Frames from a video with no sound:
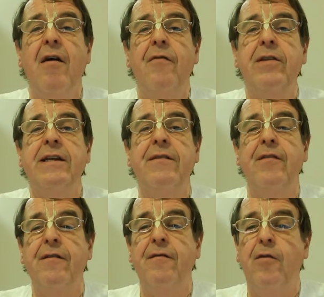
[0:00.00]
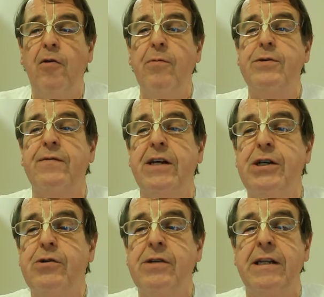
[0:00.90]
for the different forms of
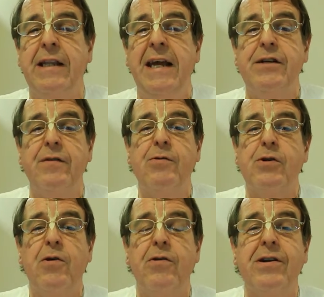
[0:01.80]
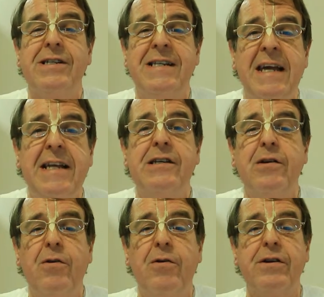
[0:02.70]
tissues that each of those organs needs in
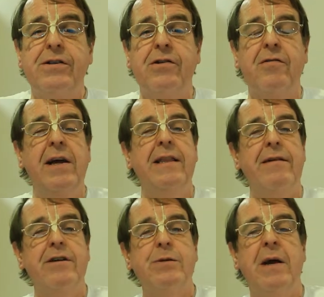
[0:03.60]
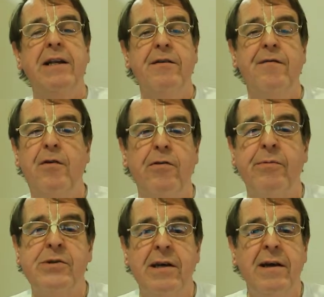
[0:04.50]
order to create their respective
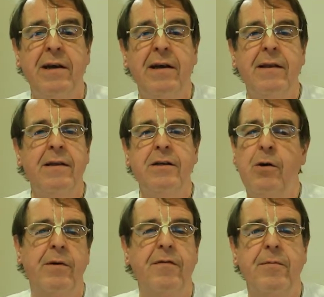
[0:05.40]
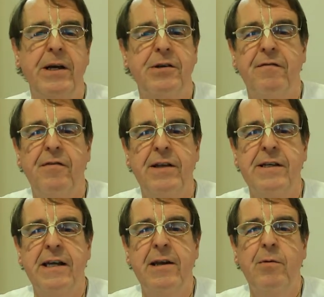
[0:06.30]
forms. There's no information for
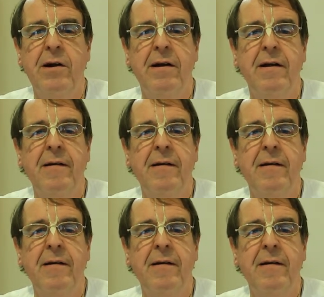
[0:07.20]
this anywhere.